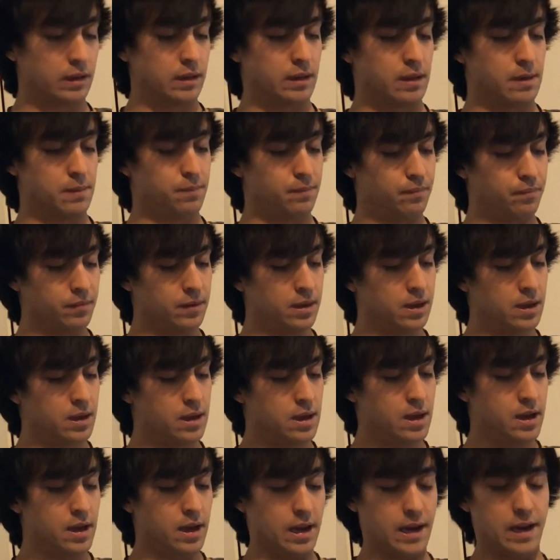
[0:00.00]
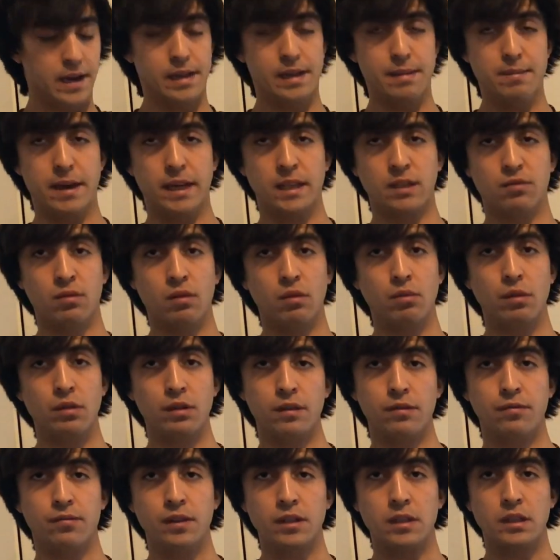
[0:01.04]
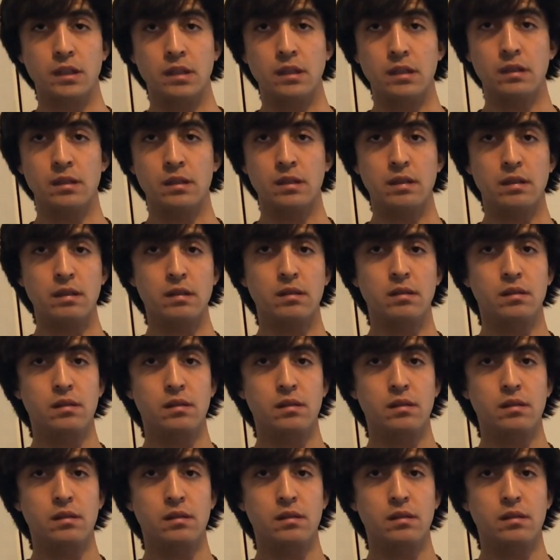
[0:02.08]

them, and it makes for a really efficient and